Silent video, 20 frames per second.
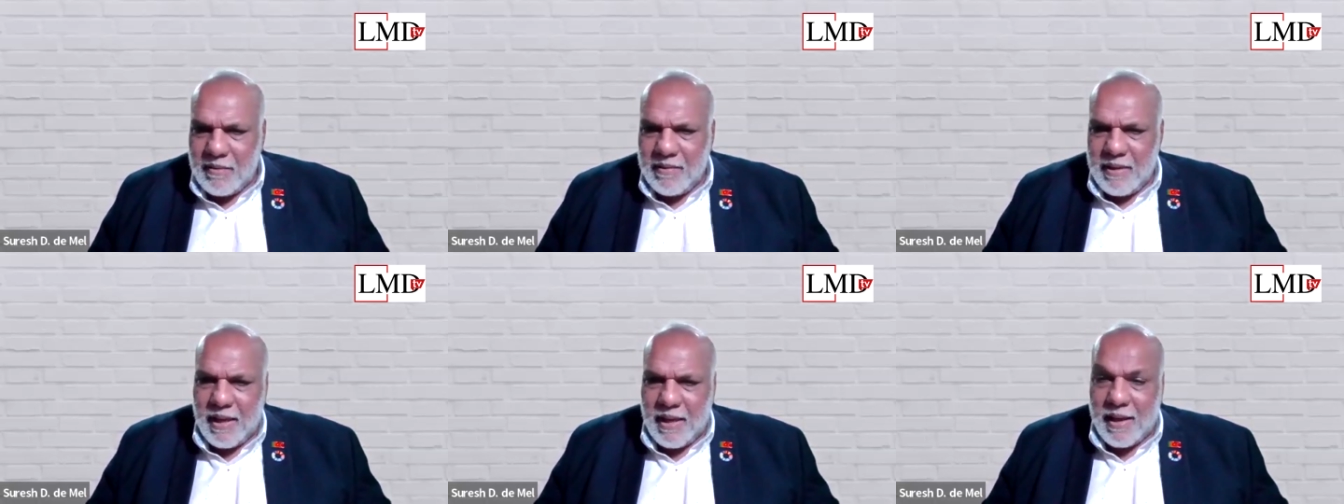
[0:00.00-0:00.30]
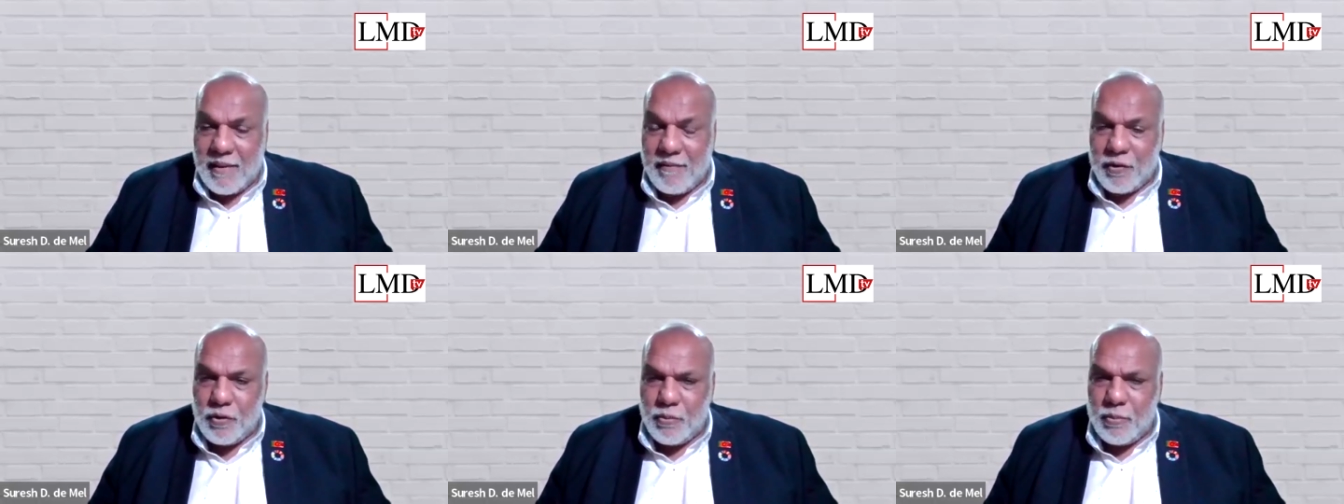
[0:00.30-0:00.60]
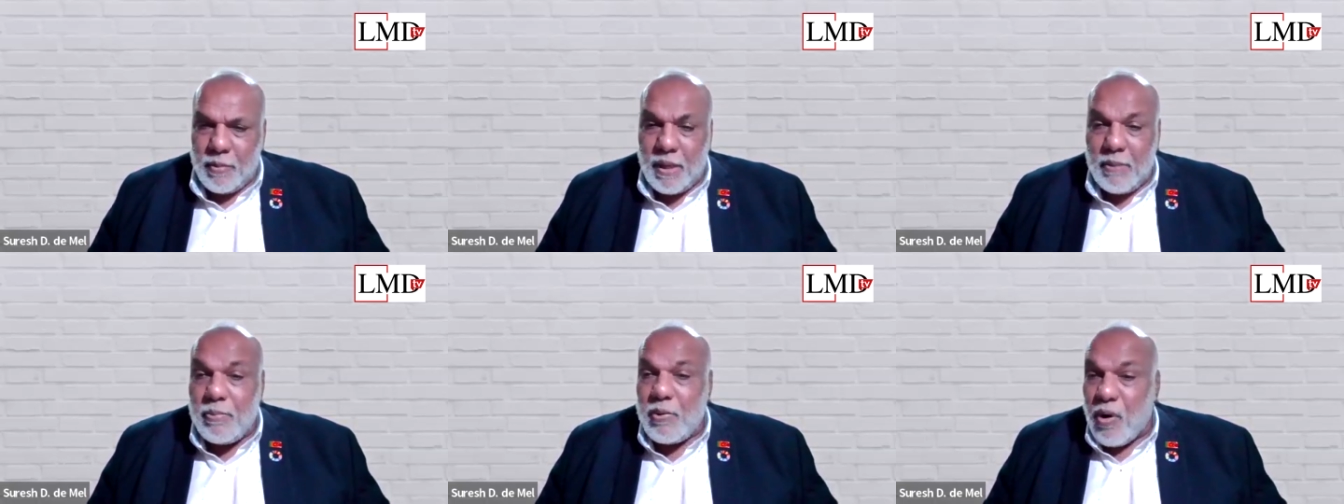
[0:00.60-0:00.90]
We have
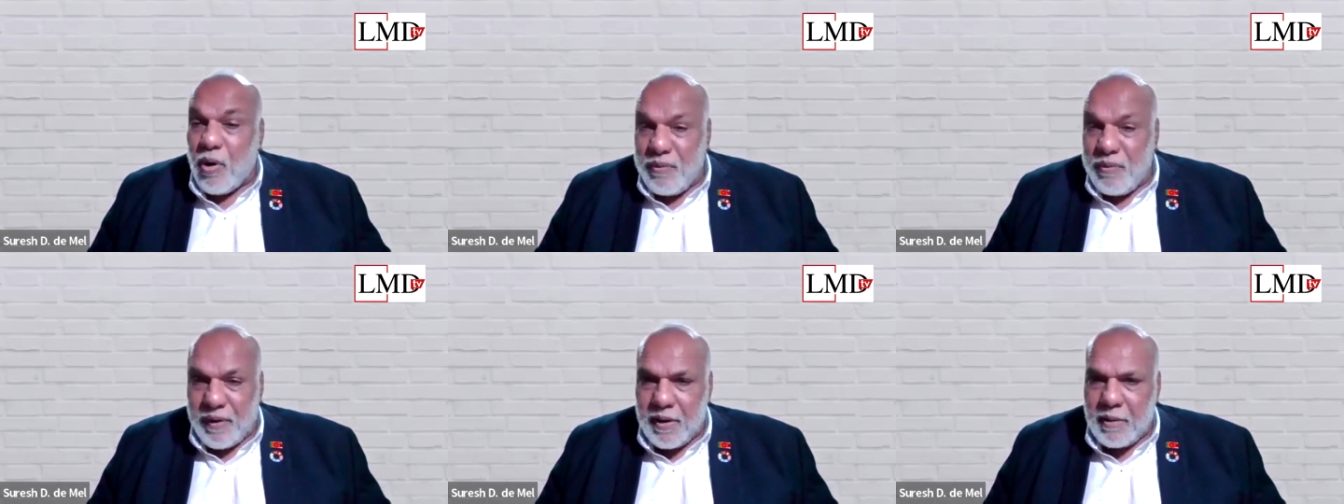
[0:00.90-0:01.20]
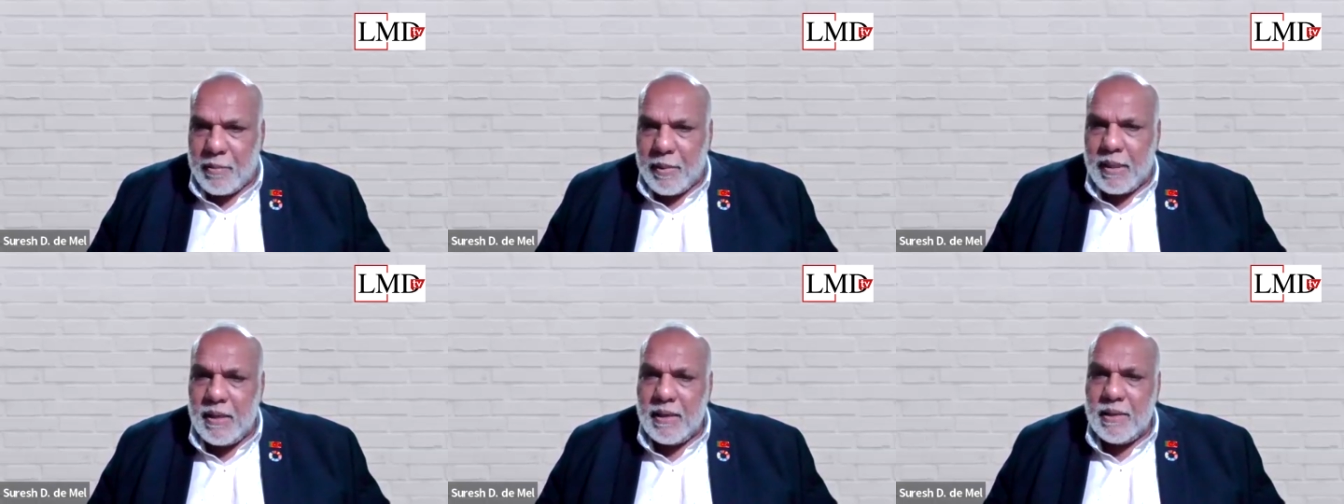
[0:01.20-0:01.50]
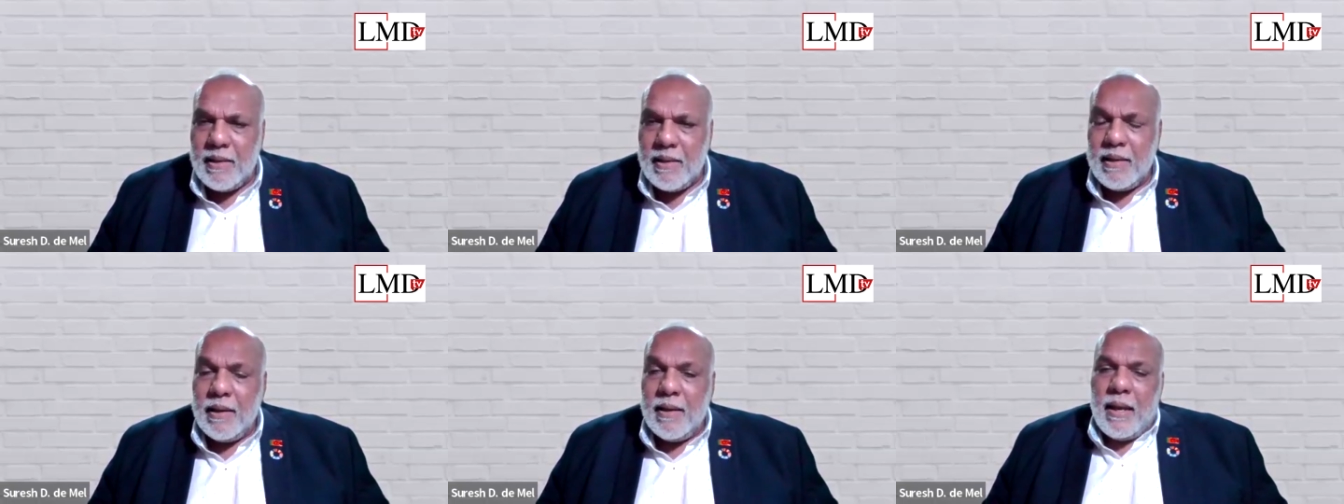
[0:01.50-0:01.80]
to be profitable,
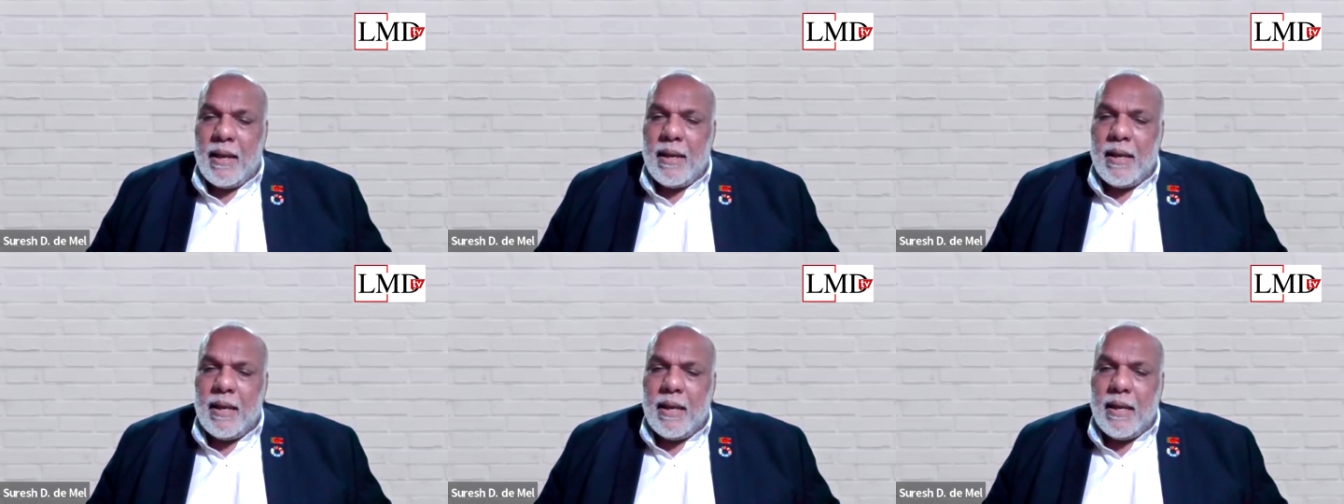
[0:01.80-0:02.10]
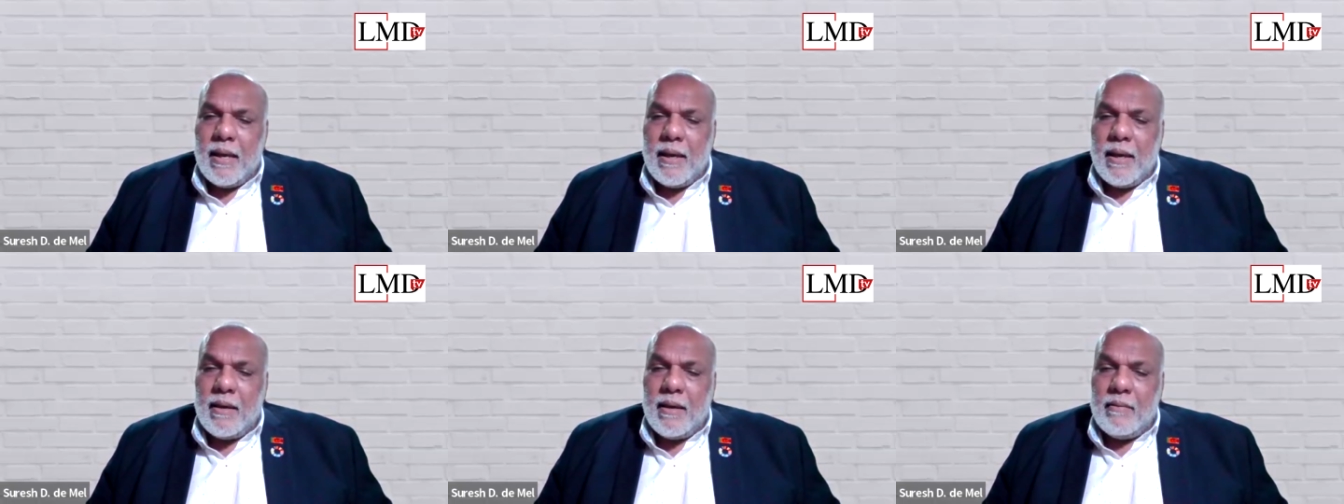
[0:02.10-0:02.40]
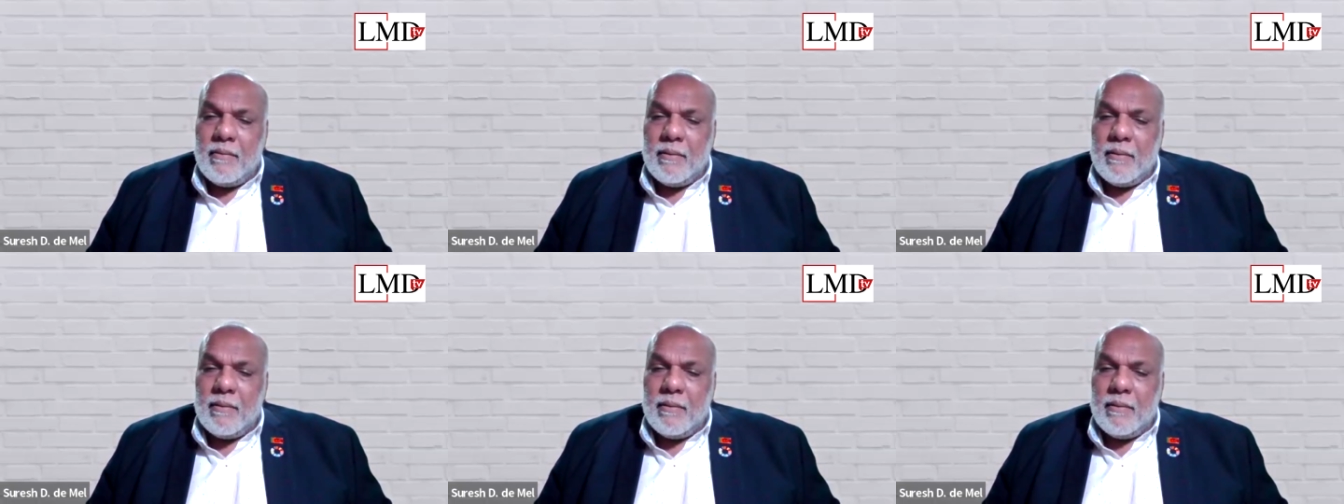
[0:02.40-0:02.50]
and